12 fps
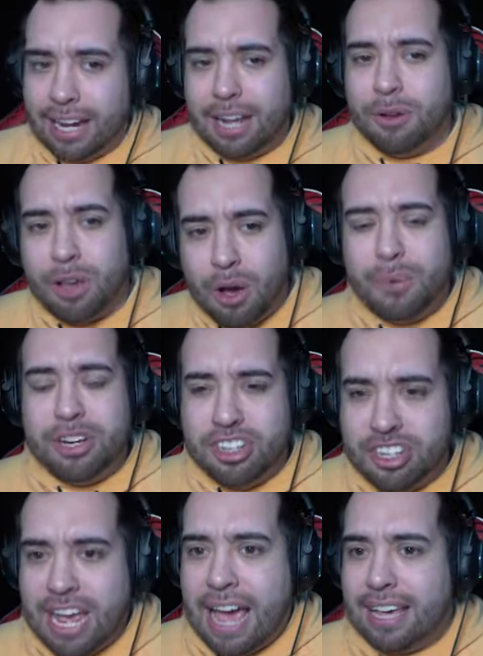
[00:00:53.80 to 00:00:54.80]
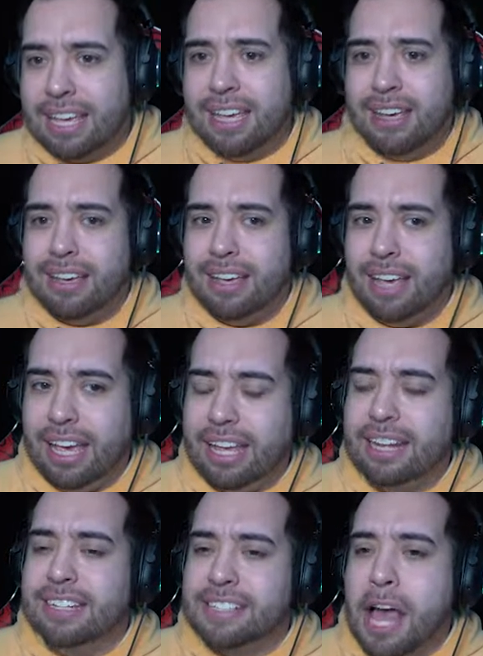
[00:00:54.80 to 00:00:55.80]
And I go and check
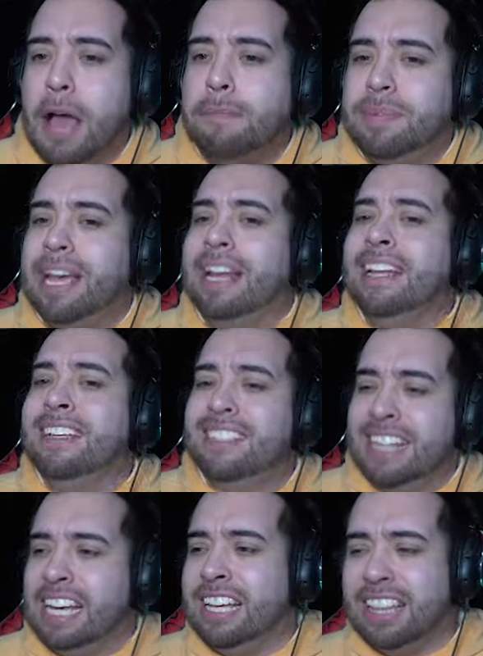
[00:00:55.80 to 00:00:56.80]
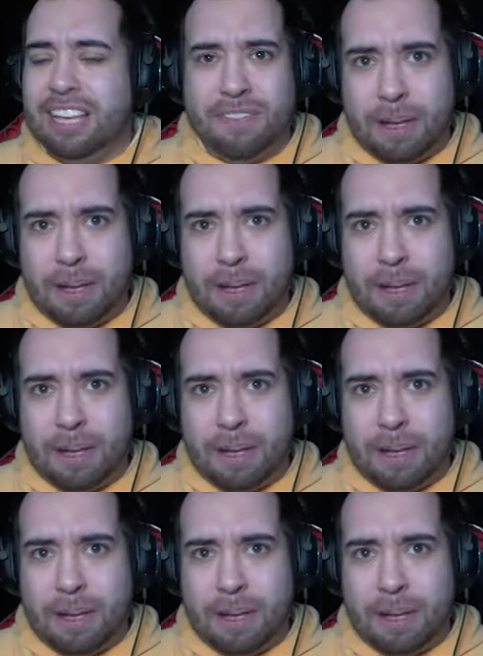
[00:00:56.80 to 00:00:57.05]
and it's updating Sneak Thief.